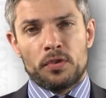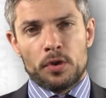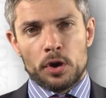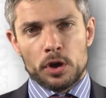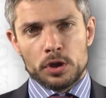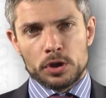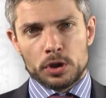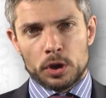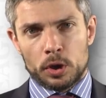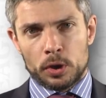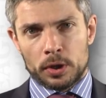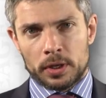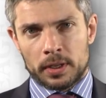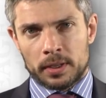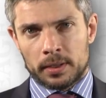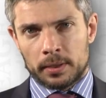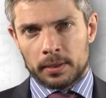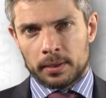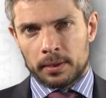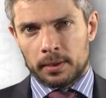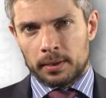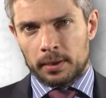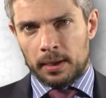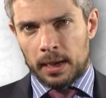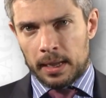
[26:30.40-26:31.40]
first look
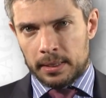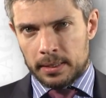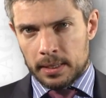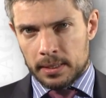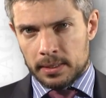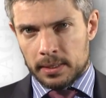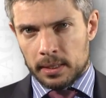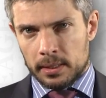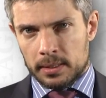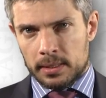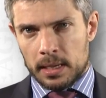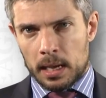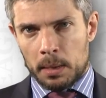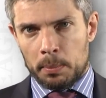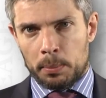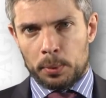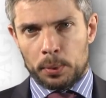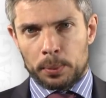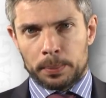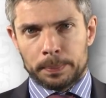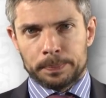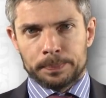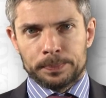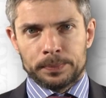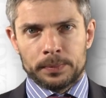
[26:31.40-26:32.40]
at this
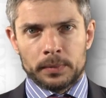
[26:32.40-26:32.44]
example.